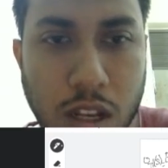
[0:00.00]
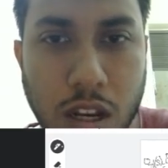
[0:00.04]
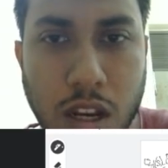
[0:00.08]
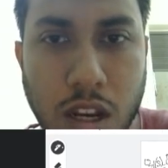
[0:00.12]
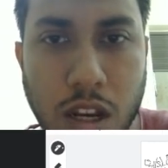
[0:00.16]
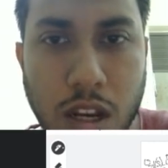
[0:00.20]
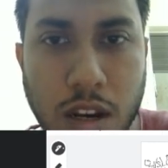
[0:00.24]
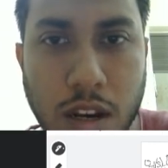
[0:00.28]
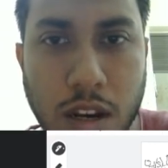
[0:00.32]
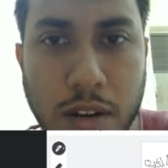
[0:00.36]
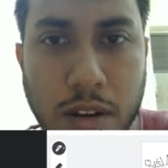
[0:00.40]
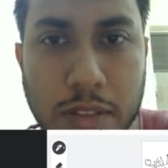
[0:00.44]

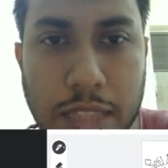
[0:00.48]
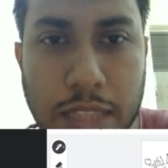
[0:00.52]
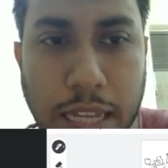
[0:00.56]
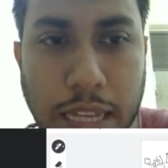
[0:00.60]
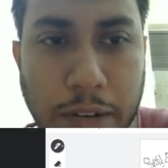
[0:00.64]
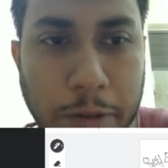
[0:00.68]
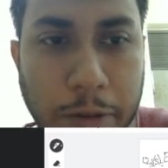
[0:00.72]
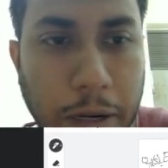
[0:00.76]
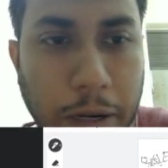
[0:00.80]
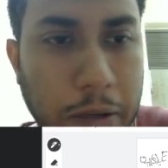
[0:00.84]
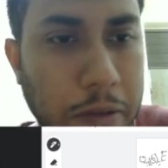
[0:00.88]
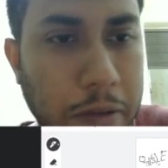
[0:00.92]

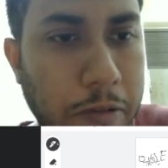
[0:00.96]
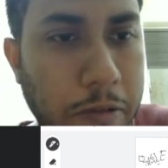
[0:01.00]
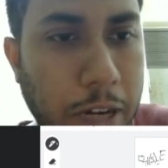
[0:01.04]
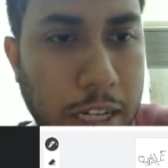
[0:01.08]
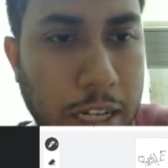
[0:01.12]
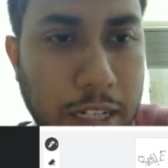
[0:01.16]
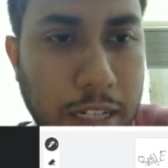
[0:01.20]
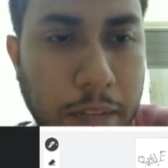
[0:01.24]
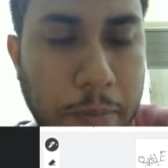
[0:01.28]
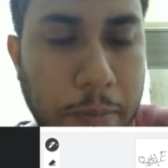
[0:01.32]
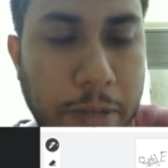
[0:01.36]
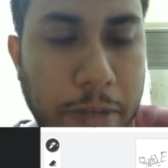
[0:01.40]
the
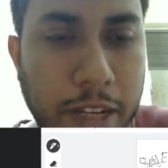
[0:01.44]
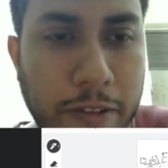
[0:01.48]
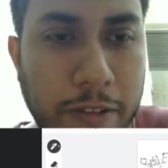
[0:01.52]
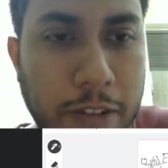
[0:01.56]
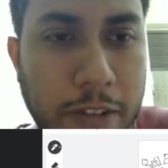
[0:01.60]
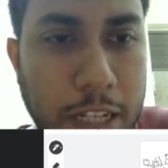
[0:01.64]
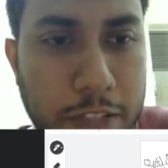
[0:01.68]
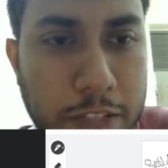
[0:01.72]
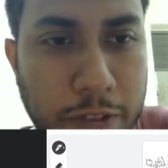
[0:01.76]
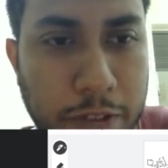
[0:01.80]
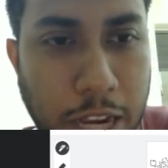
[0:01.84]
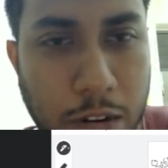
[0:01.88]
what the
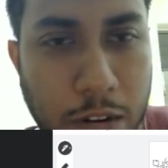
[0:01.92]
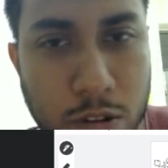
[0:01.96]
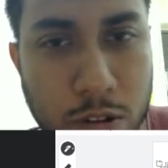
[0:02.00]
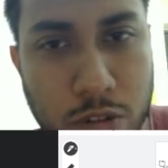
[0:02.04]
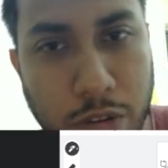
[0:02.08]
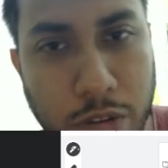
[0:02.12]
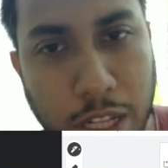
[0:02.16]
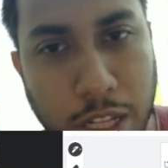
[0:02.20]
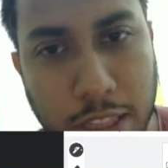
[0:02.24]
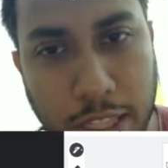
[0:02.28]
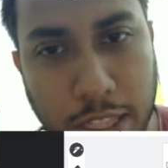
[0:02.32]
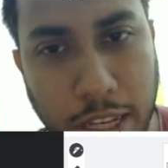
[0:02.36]
previous values
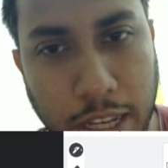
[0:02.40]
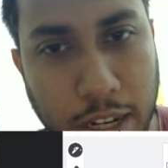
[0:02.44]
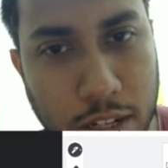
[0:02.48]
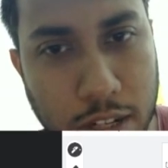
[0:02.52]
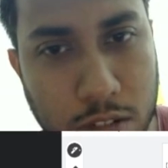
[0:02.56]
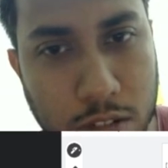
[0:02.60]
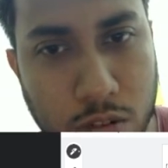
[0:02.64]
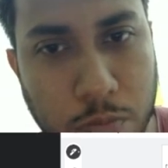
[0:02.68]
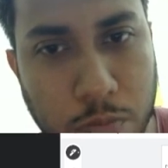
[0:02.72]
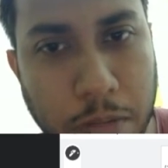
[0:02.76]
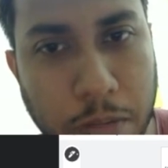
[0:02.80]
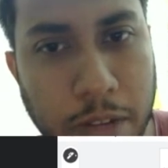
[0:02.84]
were there.
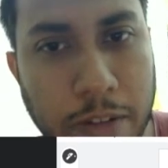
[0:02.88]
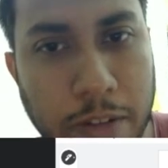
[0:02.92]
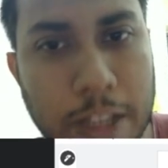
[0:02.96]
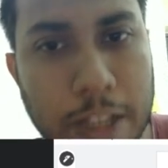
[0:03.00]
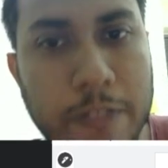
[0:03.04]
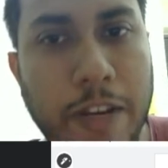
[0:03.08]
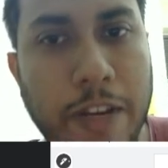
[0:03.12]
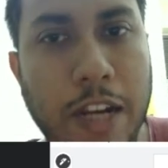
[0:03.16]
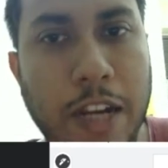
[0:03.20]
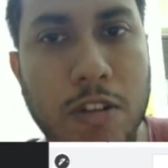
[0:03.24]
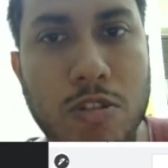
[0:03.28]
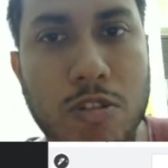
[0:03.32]
So previous
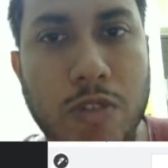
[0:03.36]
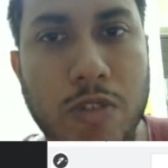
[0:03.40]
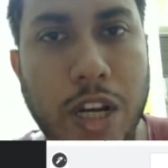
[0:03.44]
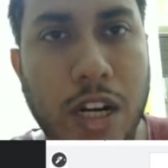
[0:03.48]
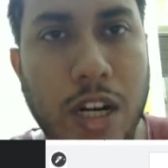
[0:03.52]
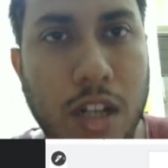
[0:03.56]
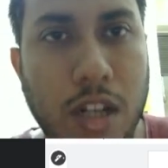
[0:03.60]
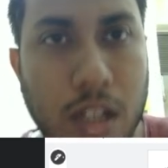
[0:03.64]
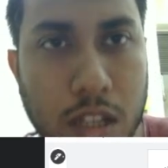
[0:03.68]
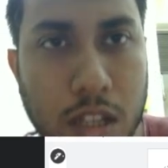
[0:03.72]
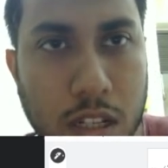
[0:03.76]
values were